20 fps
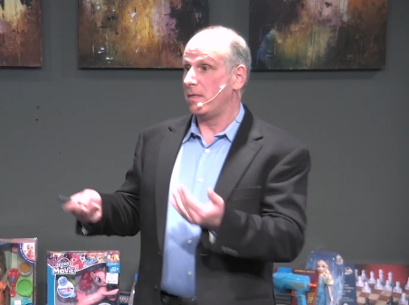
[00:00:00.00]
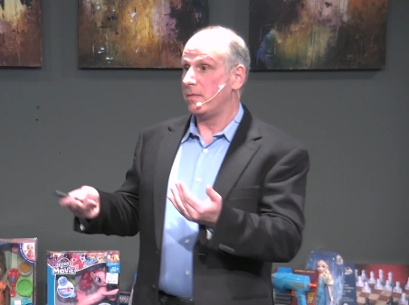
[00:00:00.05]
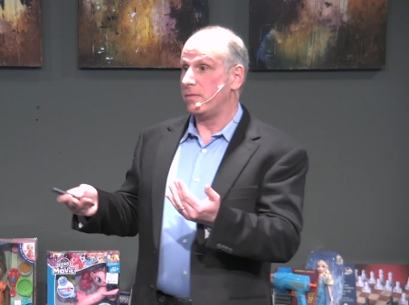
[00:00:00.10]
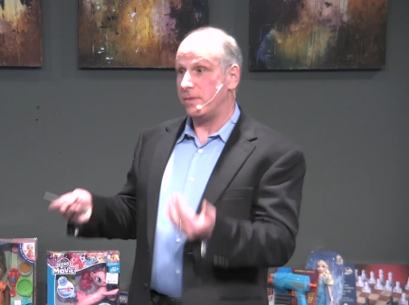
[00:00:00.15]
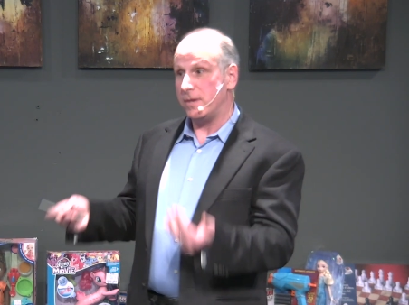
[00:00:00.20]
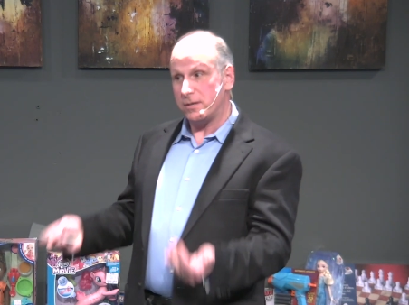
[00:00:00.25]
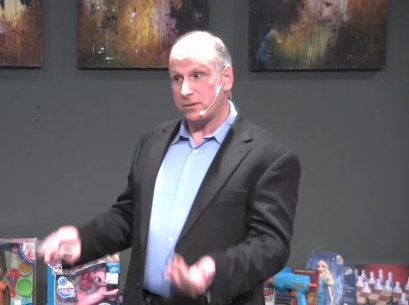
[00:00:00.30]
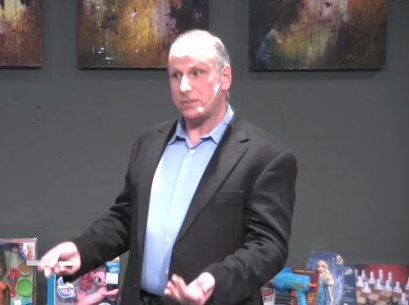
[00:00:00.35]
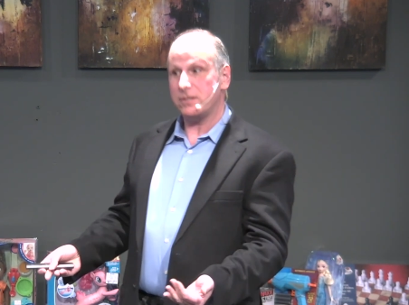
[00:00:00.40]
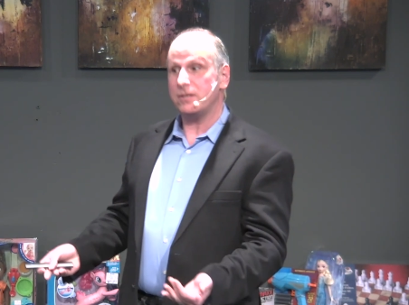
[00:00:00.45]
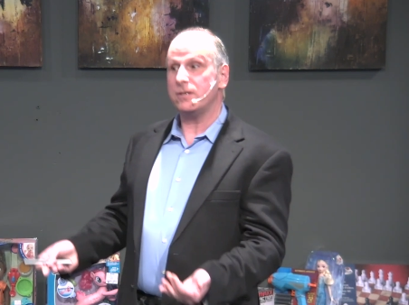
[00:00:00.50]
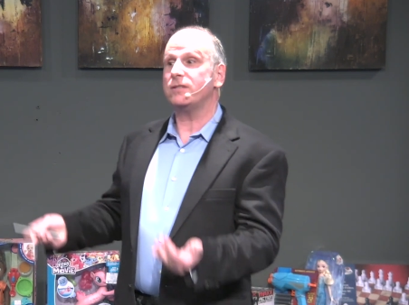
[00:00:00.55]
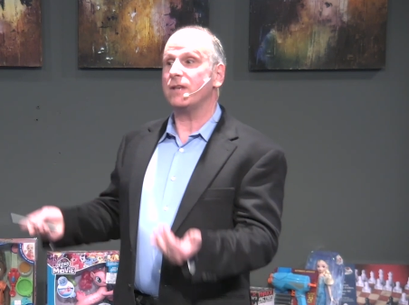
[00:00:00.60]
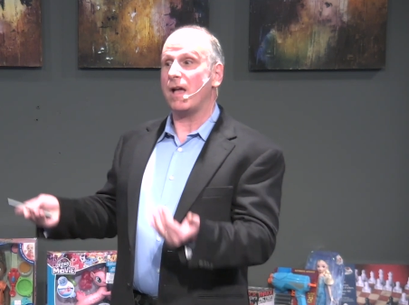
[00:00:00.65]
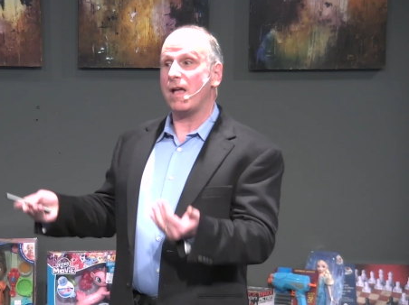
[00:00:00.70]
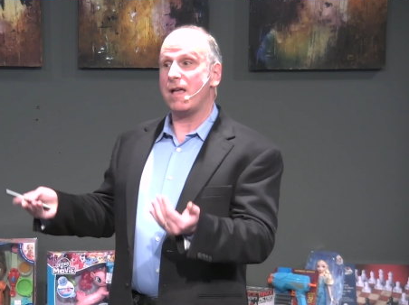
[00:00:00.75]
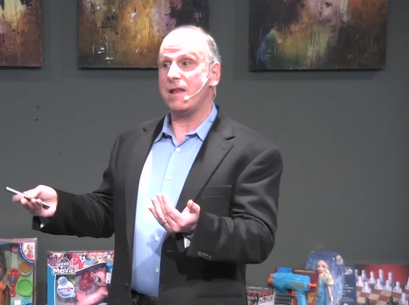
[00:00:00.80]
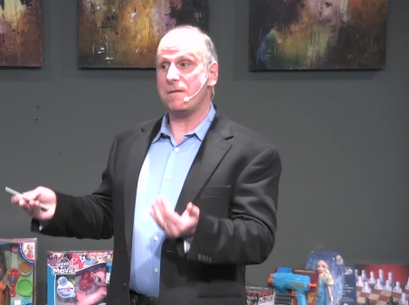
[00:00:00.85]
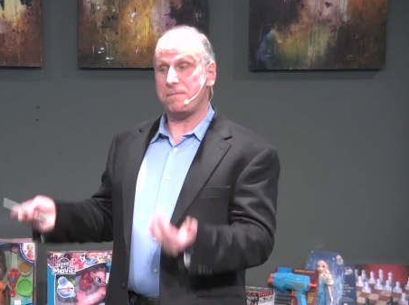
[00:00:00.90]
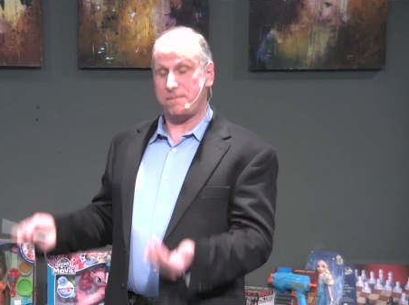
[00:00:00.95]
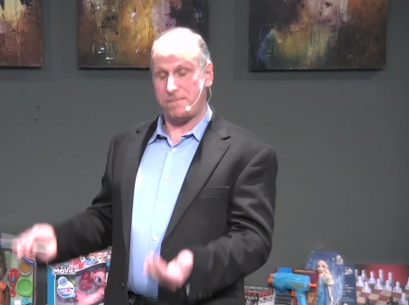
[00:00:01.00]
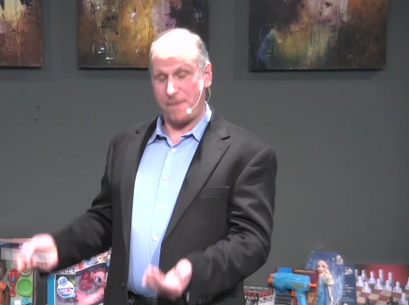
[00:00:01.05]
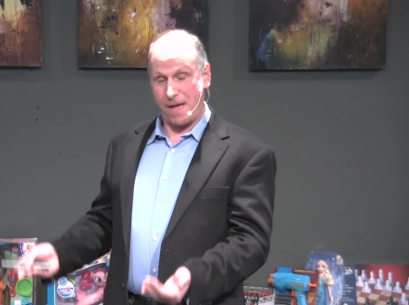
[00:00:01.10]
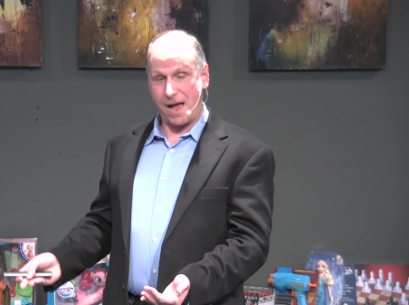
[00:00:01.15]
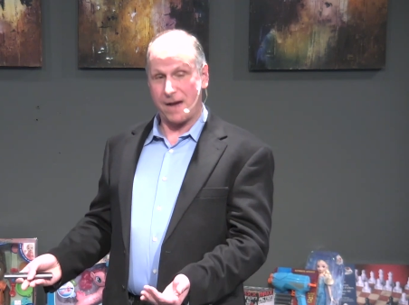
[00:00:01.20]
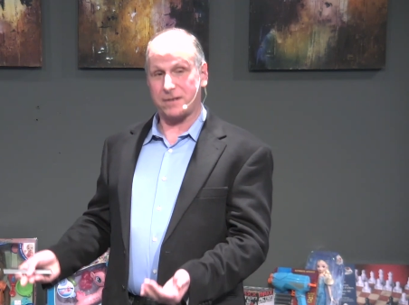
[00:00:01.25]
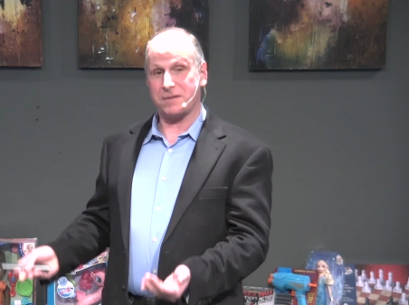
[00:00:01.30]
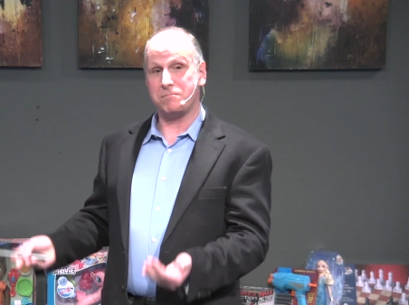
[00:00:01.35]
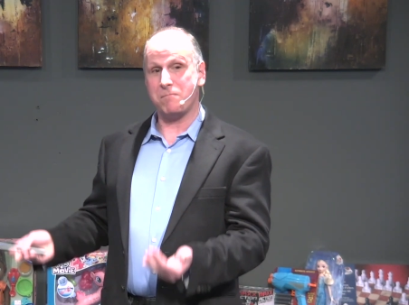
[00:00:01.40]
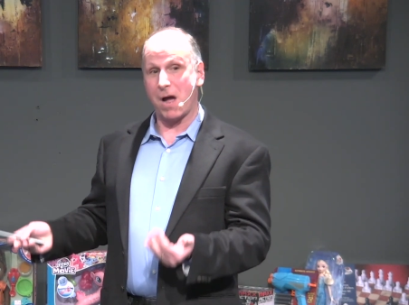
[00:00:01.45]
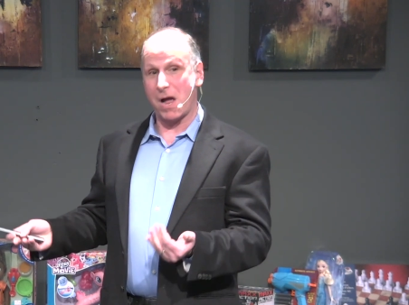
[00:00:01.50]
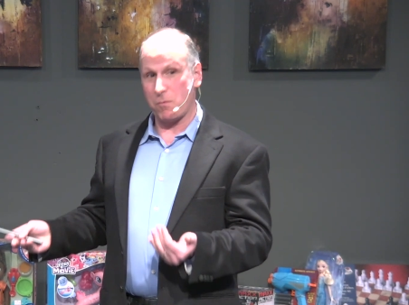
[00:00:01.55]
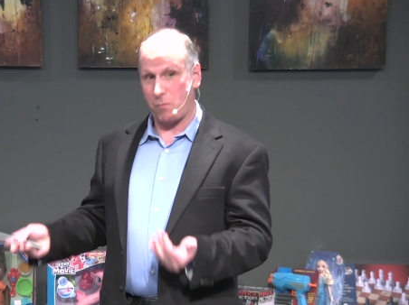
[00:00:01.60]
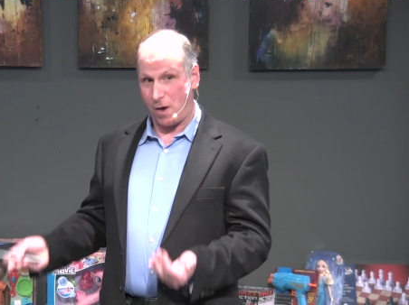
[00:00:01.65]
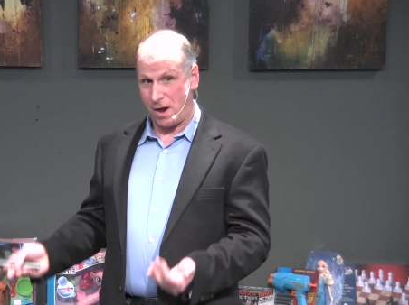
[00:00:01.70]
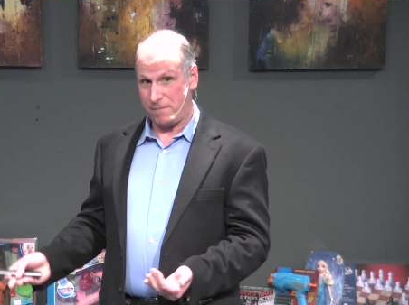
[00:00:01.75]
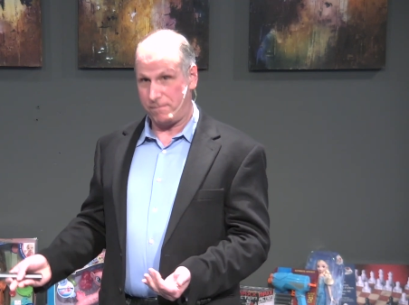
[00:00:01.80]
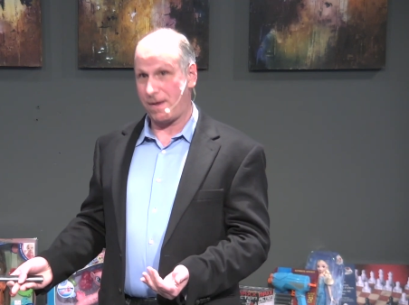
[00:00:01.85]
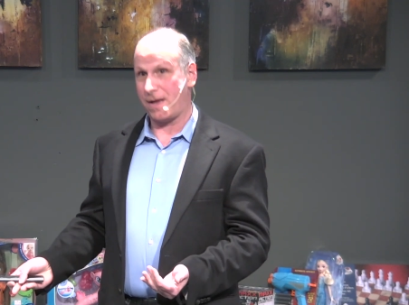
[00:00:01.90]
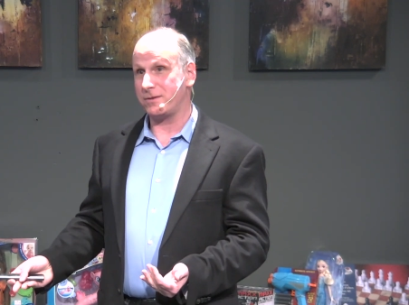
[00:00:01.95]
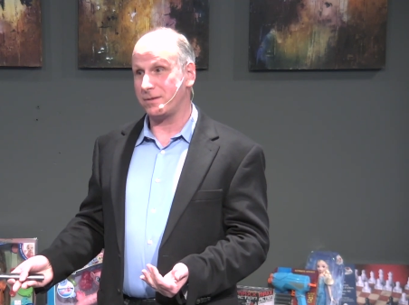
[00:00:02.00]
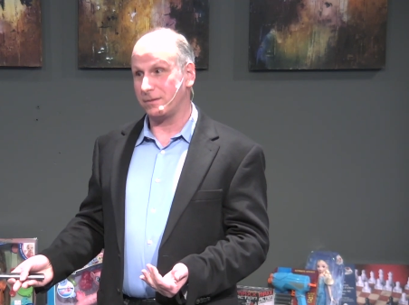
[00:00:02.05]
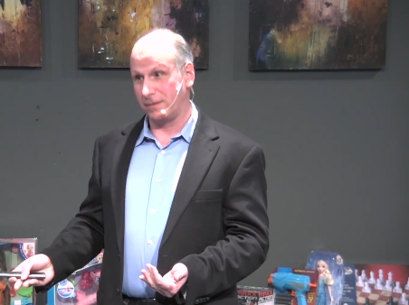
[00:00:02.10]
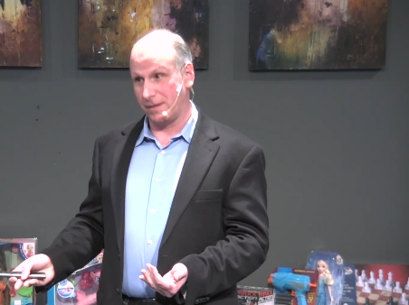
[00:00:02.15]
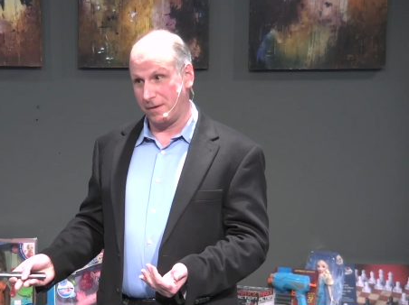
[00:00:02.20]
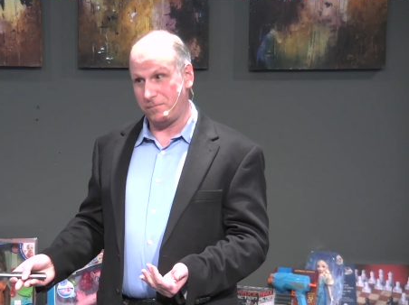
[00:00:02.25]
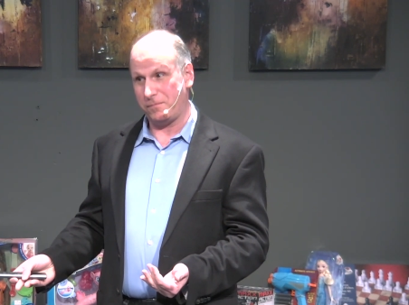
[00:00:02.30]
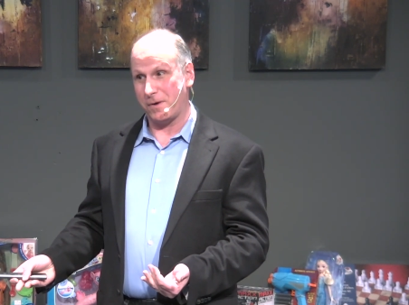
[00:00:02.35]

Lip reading: This is an effect my wife had to live